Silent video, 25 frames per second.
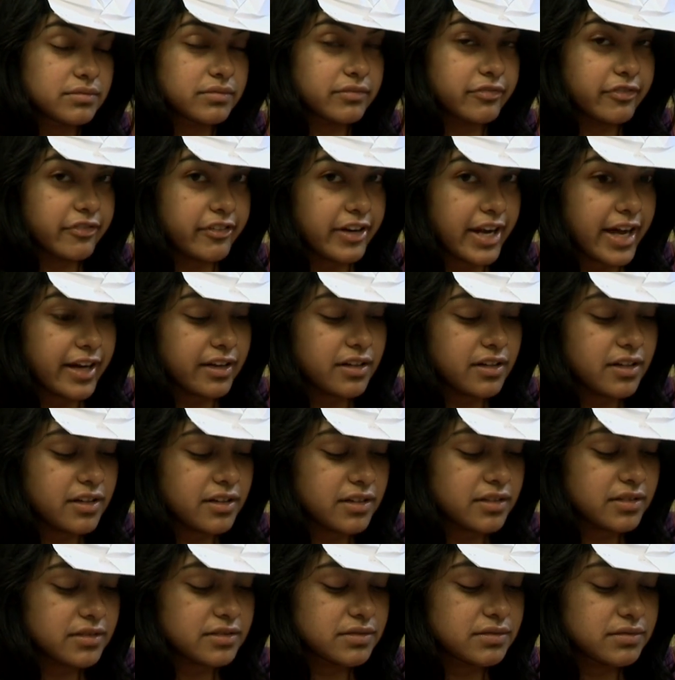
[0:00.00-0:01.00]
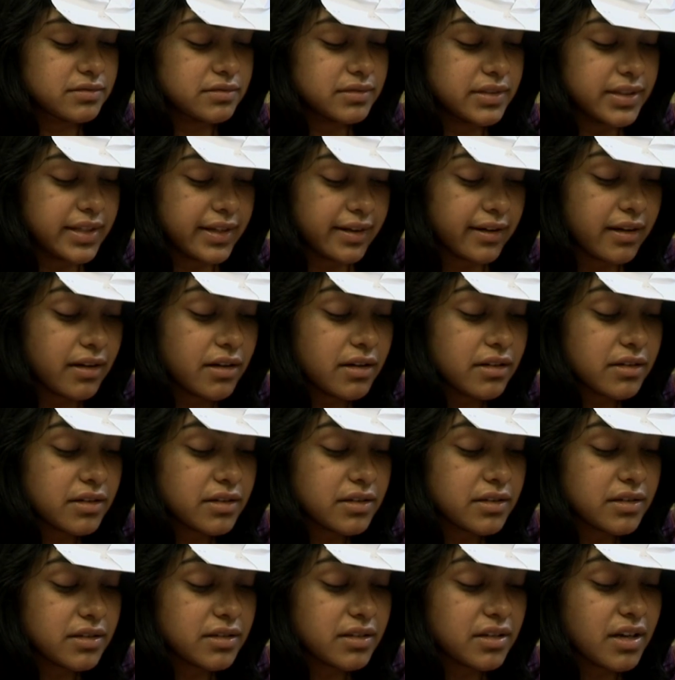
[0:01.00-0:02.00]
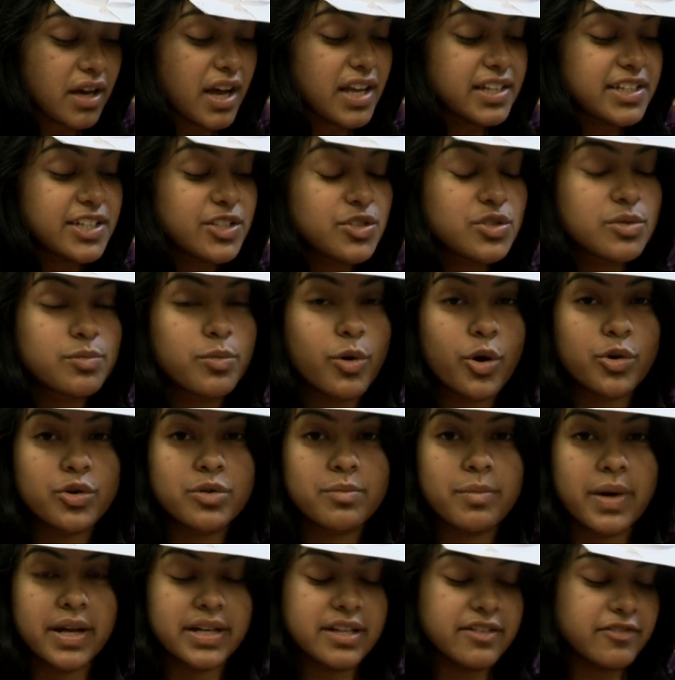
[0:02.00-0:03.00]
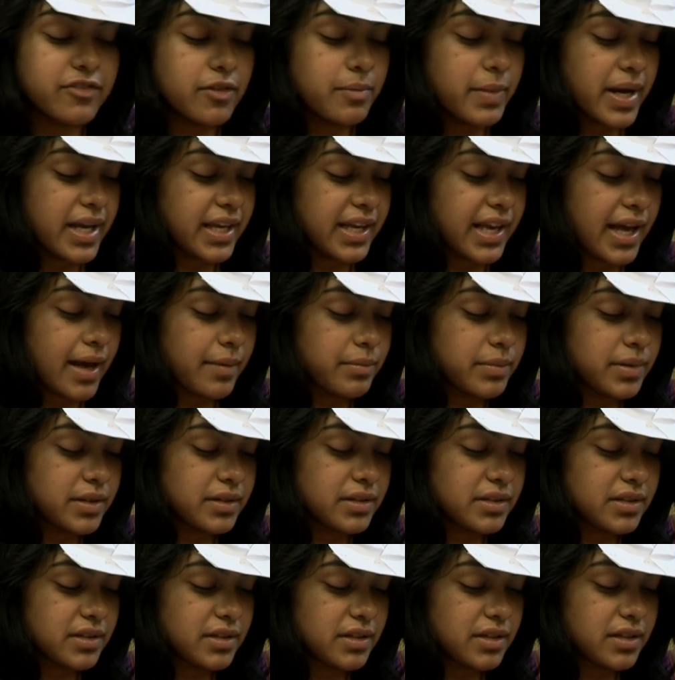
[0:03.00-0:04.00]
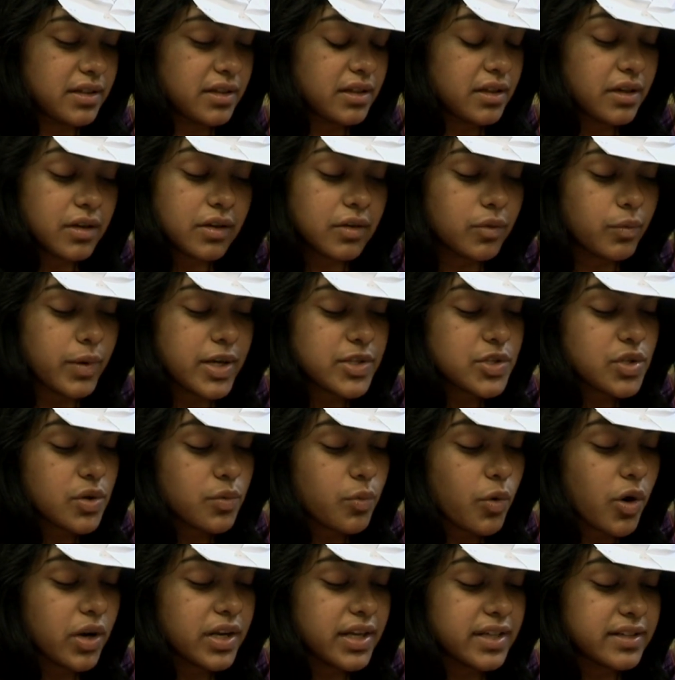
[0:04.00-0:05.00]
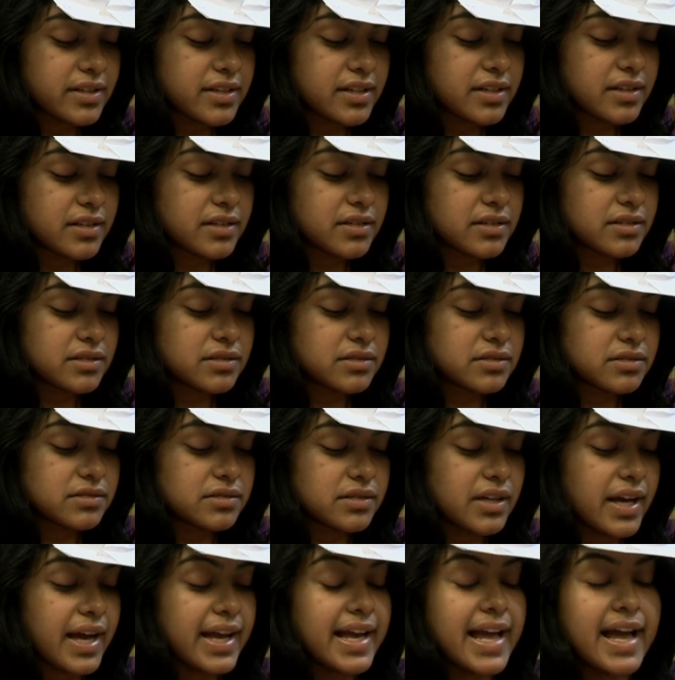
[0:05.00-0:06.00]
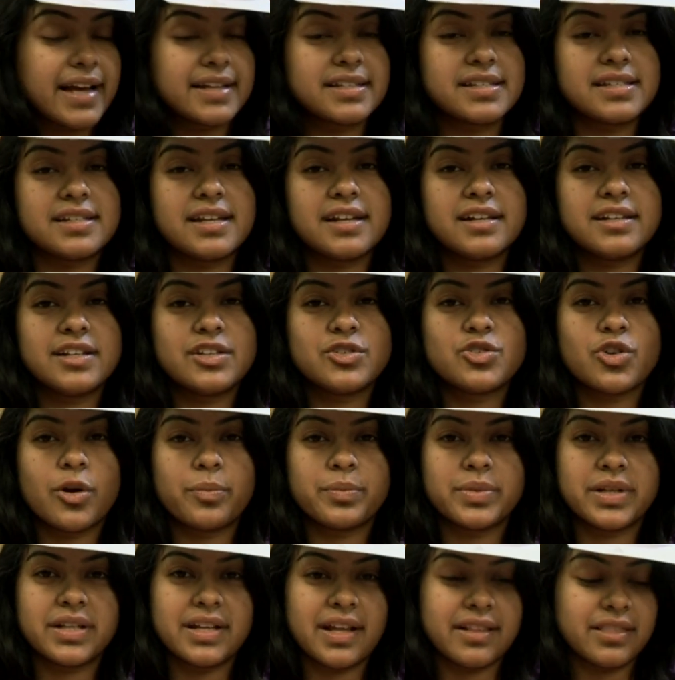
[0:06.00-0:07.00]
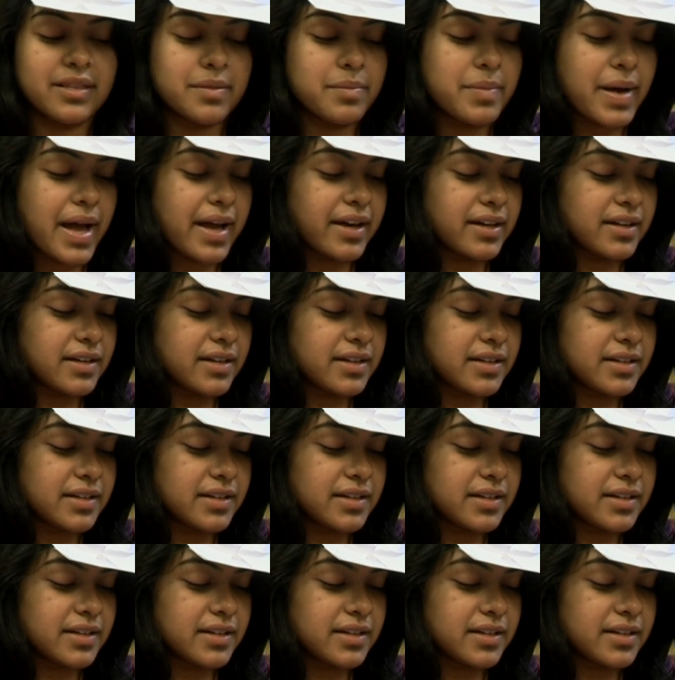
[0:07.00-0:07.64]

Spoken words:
Frank? Yeah? I'll need to borrow money for my cab. Where's your wallet? I accidentally dropped it at the bank."